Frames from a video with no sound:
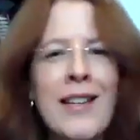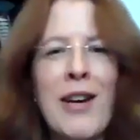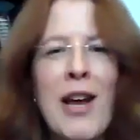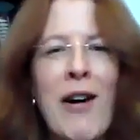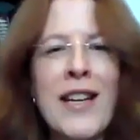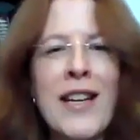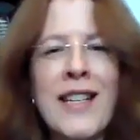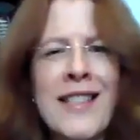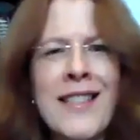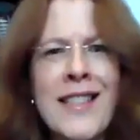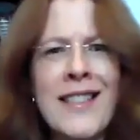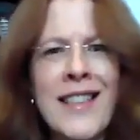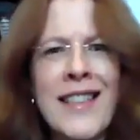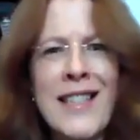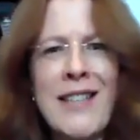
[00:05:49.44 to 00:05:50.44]
I
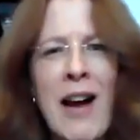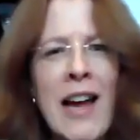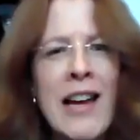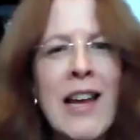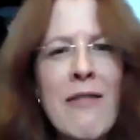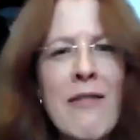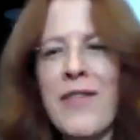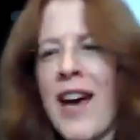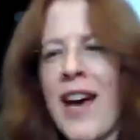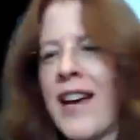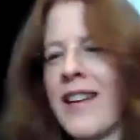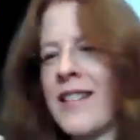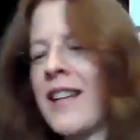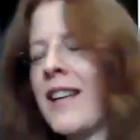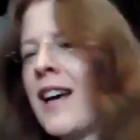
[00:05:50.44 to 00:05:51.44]
just, I love
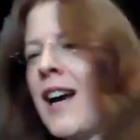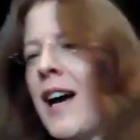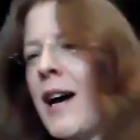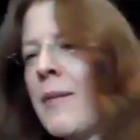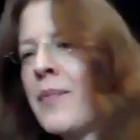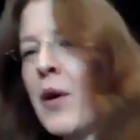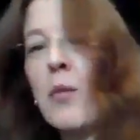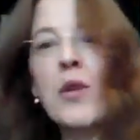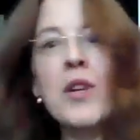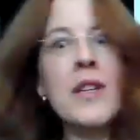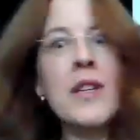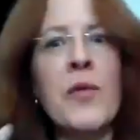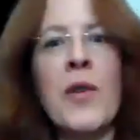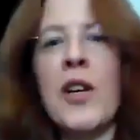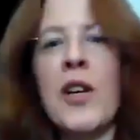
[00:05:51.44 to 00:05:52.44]
that. Now, what
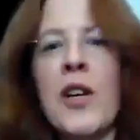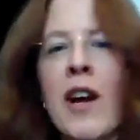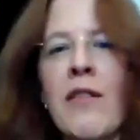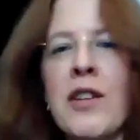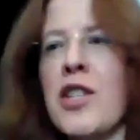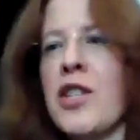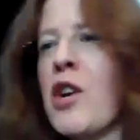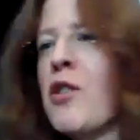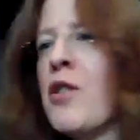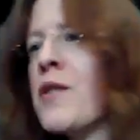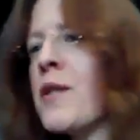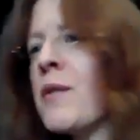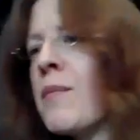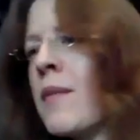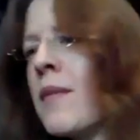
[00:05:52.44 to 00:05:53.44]
have we got? I've got to show you
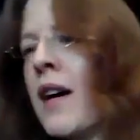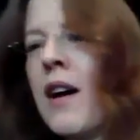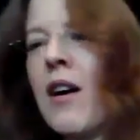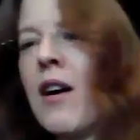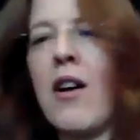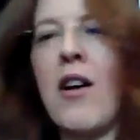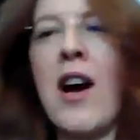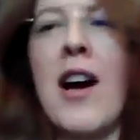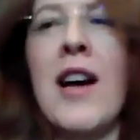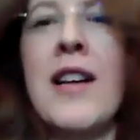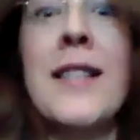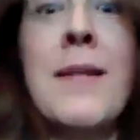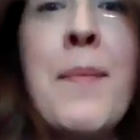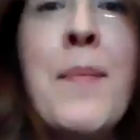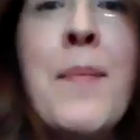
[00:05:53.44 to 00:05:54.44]
some
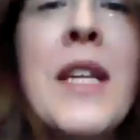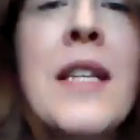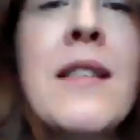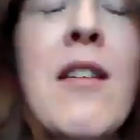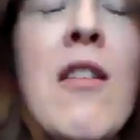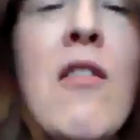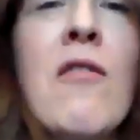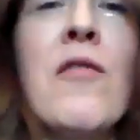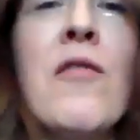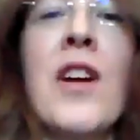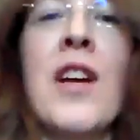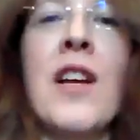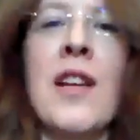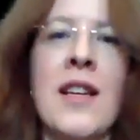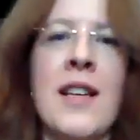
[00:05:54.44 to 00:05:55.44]
bits of
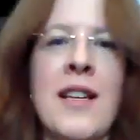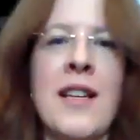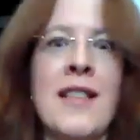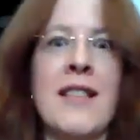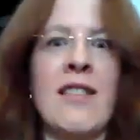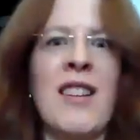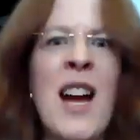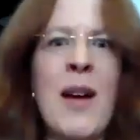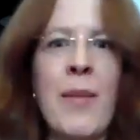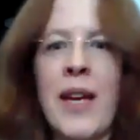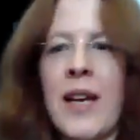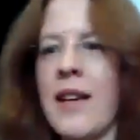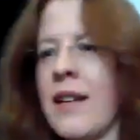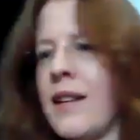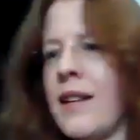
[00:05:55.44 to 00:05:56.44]

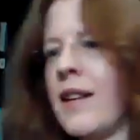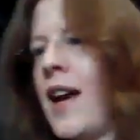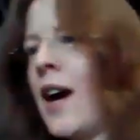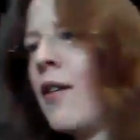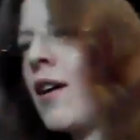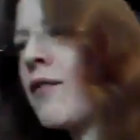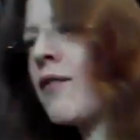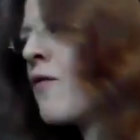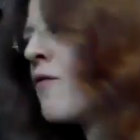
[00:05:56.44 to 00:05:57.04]
ceramic. Now, I've